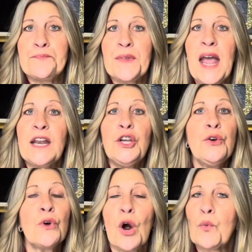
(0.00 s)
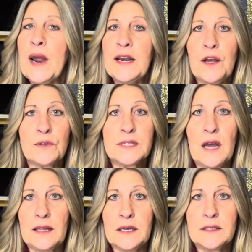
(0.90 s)
and you go radio
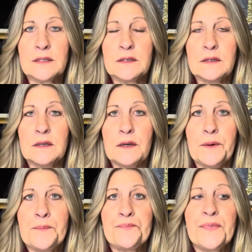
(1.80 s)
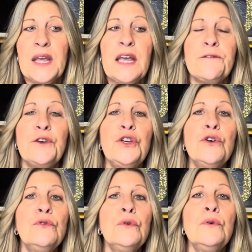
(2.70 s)
silent. If
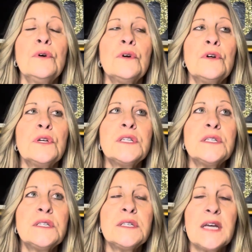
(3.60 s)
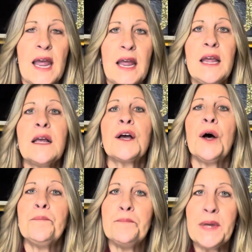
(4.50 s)
you stay
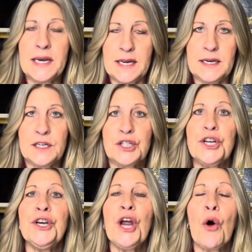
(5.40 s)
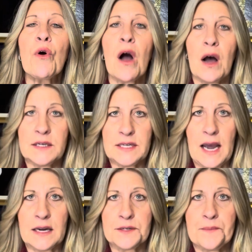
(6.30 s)
committed to no
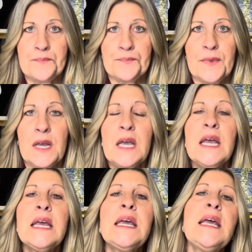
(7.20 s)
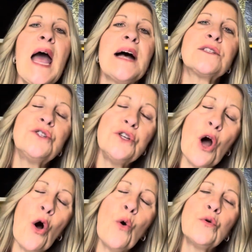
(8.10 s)
contact, he has
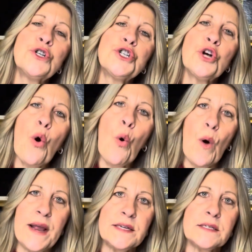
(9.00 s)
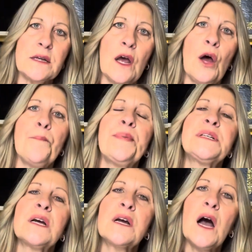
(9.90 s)
no choice but
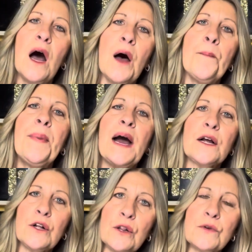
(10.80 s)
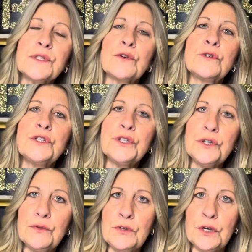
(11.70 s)
to come back closer
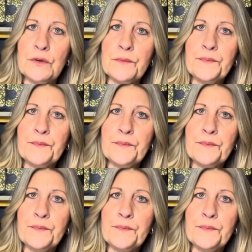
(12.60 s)
to you.